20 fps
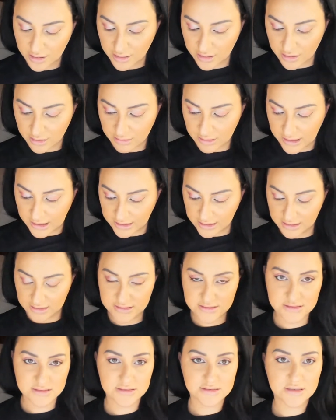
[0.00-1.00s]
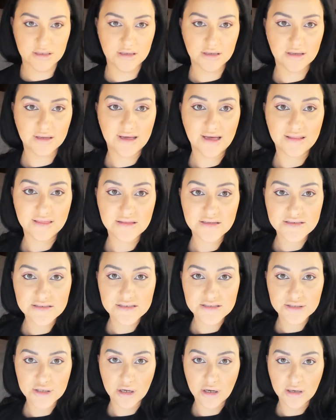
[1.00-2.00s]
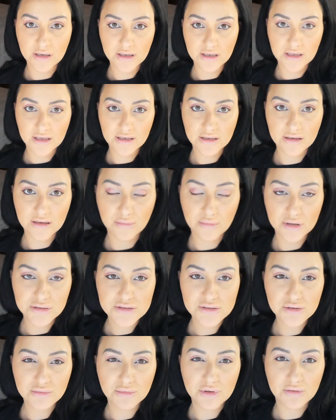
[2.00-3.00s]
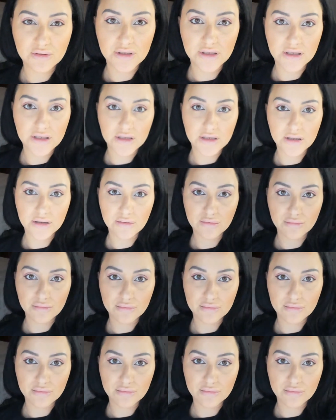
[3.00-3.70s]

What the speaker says: Alright, let's get this started. I'm gonna zoom you in.